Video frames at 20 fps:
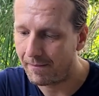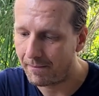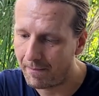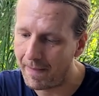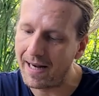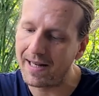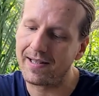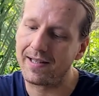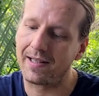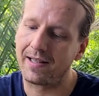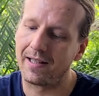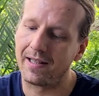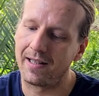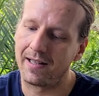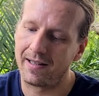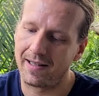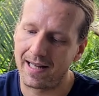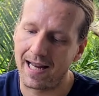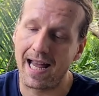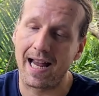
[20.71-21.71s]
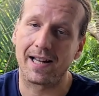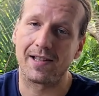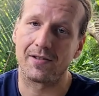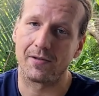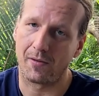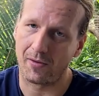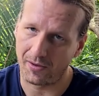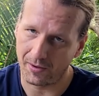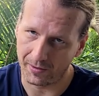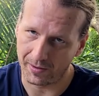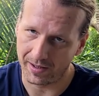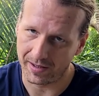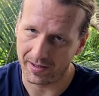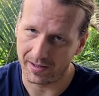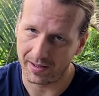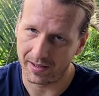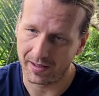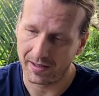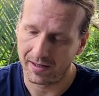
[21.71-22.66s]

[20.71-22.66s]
Mexican tax authority.